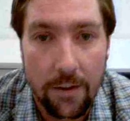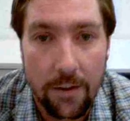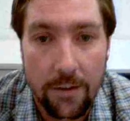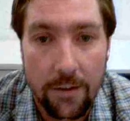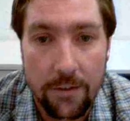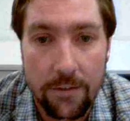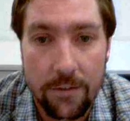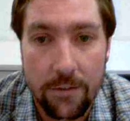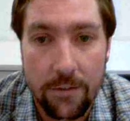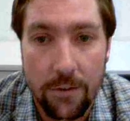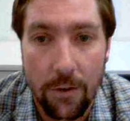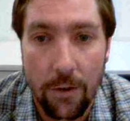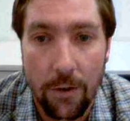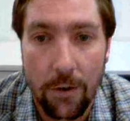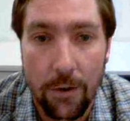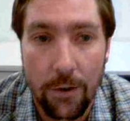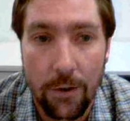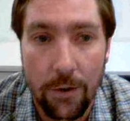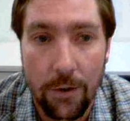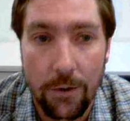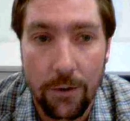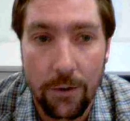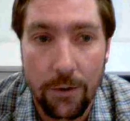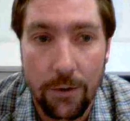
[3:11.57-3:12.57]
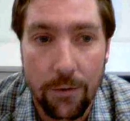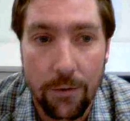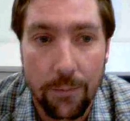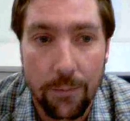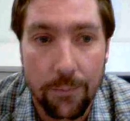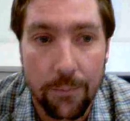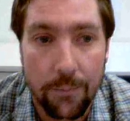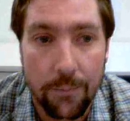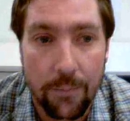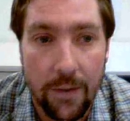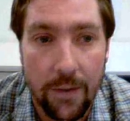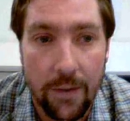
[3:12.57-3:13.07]
So
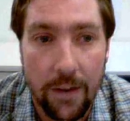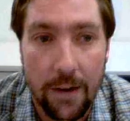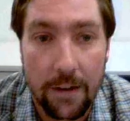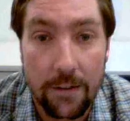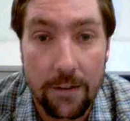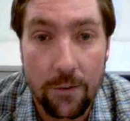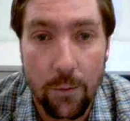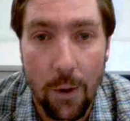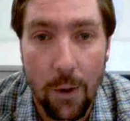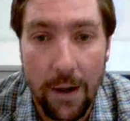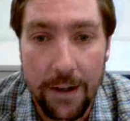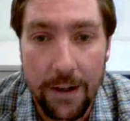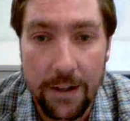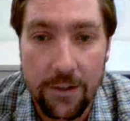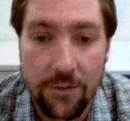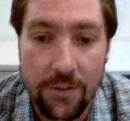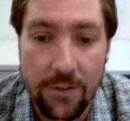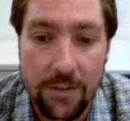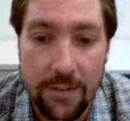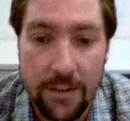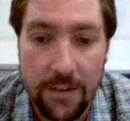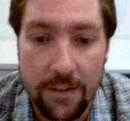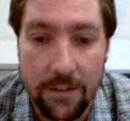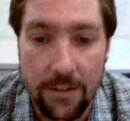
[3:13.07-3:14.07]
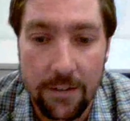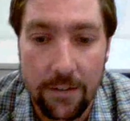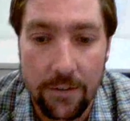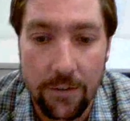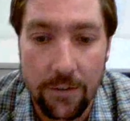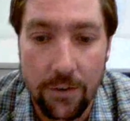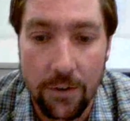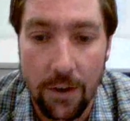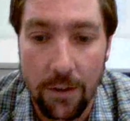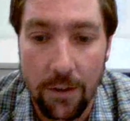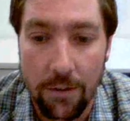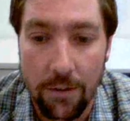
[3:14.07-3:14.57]
it's quite interesting in
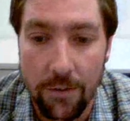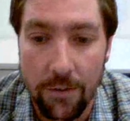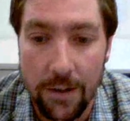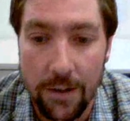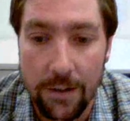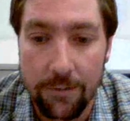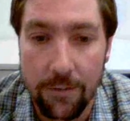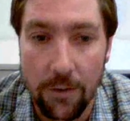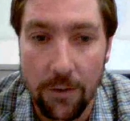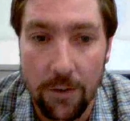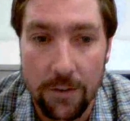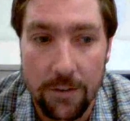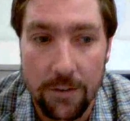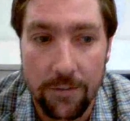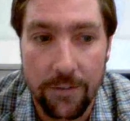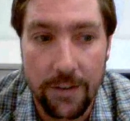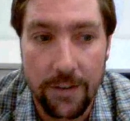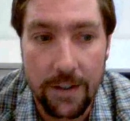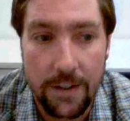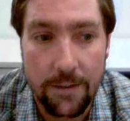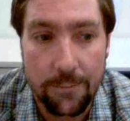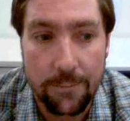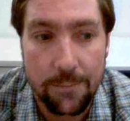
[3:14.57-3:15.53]
Unit 3 Philosophy.